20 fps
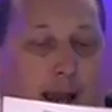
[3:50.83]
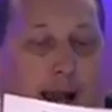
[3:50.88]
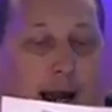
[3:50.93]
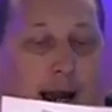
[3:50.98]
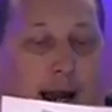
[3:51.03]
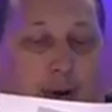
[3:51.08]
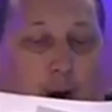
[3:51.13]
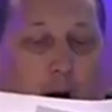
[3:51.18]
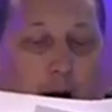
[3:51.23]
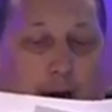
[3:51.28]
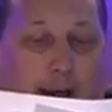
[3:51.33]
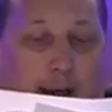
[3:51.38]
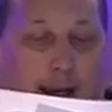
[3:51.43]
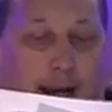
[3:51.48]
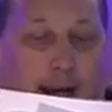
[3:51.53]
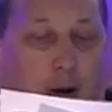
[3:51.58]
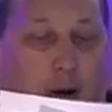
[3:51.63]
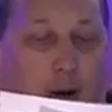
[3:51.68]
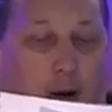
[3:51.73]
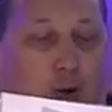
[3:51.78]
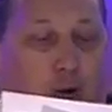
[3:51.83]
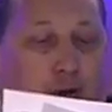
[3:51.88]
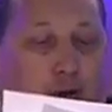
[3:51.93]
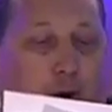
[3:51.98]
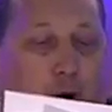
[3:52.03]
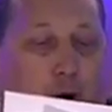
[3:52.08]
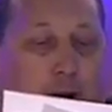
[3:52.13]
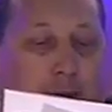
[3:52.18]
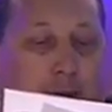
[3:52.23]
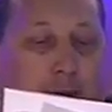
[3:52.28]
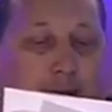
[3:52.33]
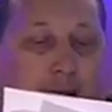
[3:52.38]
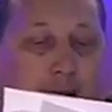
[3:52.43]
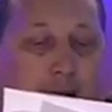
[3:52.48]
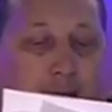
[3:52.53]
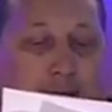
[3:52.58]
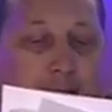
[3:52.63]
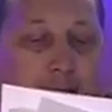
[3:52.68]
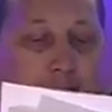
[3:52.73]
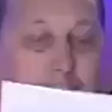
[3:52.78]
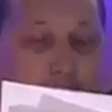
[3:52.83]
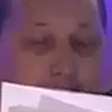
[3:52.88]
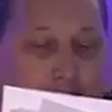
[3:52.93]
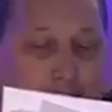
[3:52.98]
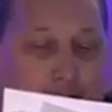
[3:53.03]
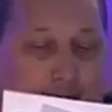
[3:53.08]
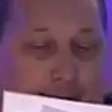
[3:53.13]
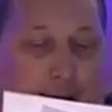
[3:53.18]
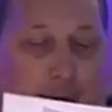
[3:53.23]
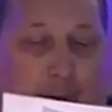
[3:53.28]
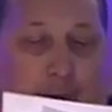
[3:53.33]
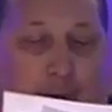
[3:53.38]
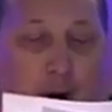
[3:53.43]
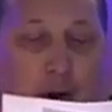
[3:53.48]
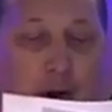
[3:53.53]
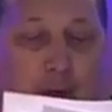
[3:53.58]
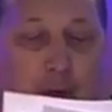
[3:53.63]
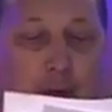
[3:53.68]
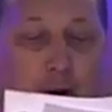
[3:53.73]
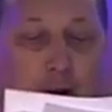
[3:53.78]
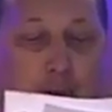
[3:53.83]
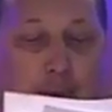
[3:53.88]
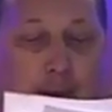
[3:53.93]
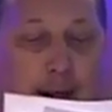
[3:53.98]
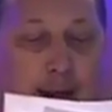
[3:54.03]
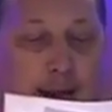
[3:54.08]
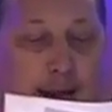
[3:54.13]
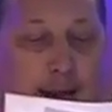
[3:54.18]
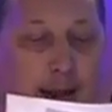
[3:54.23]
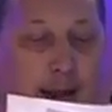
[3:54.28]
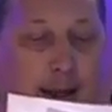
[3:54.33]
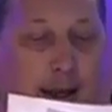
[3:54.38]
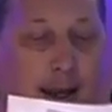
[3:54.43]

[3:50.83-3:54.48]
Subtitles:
are not allowed to show themselves naked in front of other men.